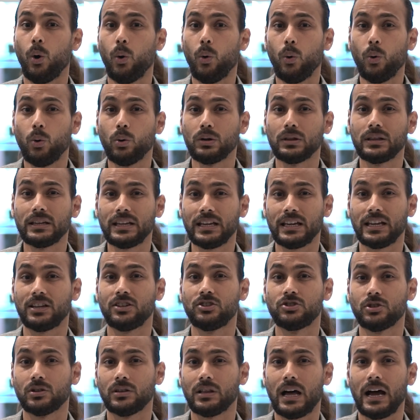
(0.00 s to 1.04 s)
only
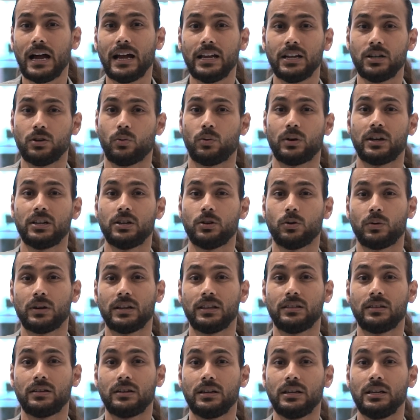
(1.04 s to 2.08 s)
in July
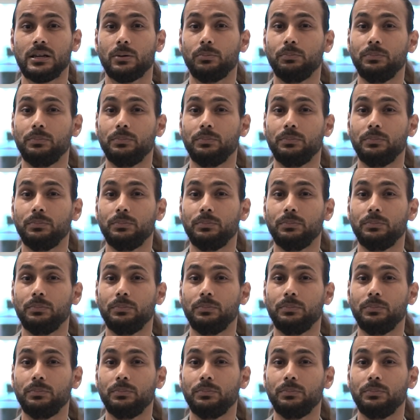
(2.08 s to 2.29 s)
2023,